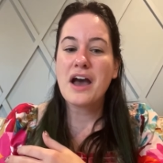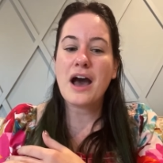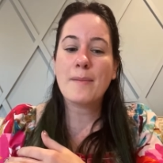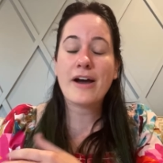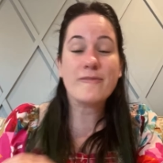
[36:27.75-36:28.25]

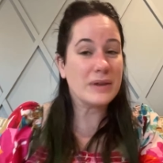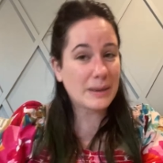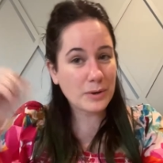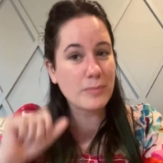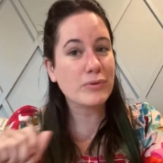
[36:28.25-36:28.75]
Um, I've been
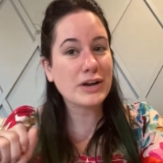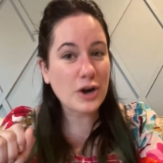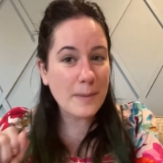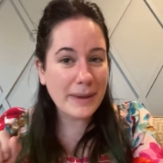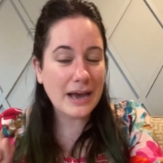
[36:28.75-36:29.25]
able to bring
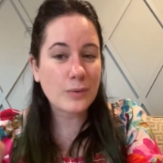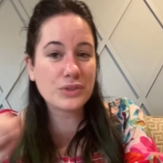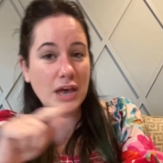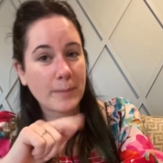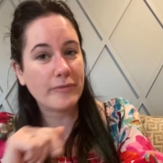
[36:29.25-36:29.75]
her back
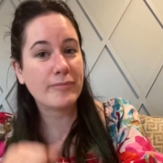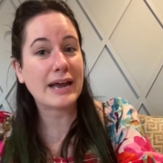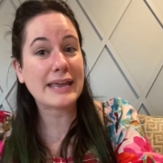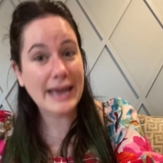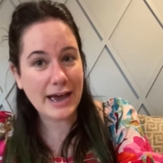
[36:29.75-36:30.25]
with the help of
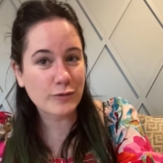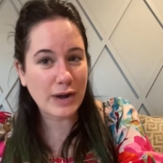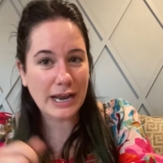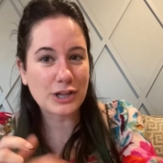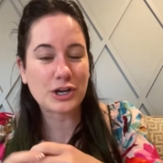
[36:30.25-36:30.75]
my cat
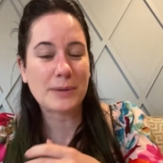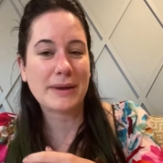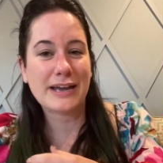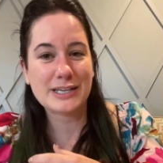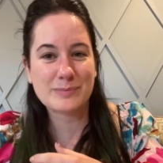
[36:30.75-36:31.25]
wrangler,
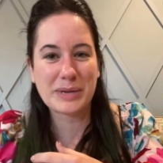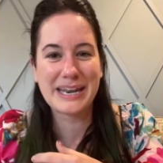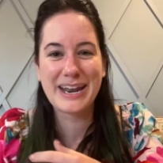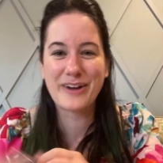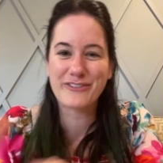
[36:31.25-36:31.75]
my
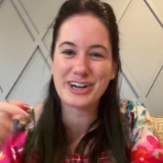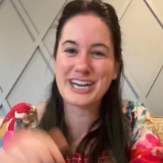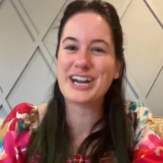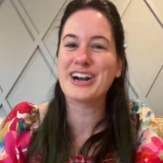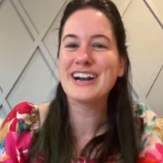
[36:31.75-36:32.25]
husband over
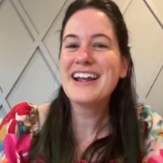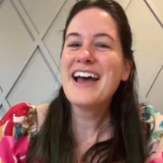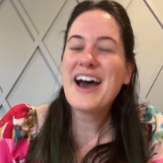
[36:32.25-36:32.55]
here,